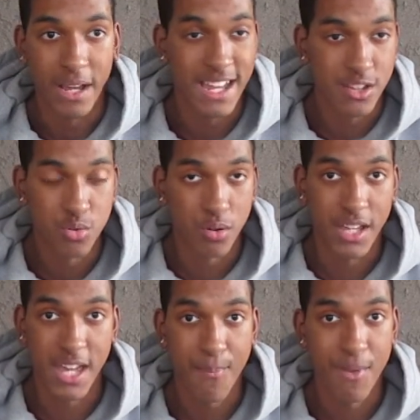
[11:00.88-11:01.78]
Get
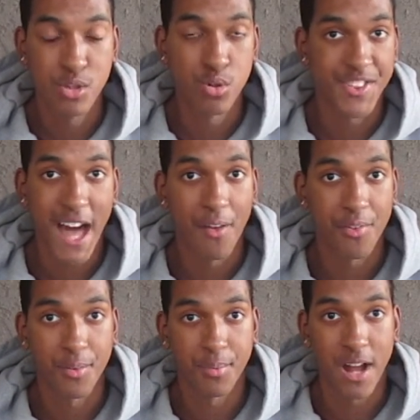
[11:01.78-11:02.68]
me to
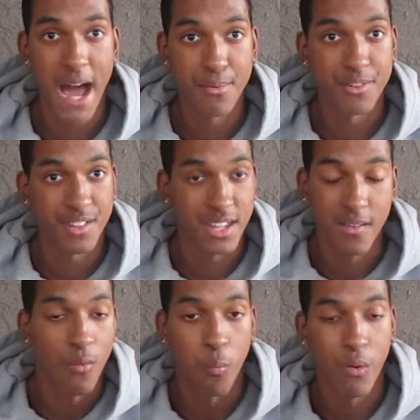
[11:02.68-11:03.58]
1,000 subscribers.
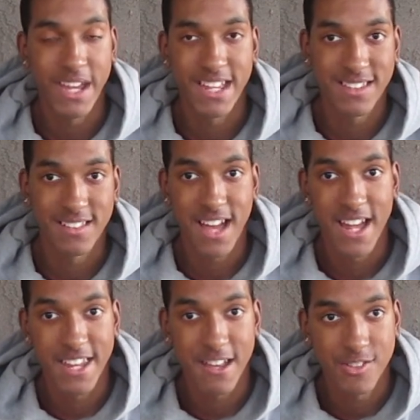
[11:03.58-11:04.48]
Get this
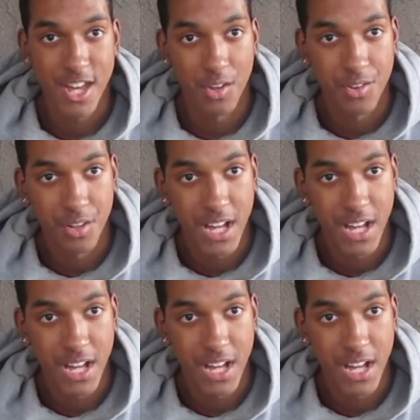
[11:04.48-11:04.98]
goddamn channel to a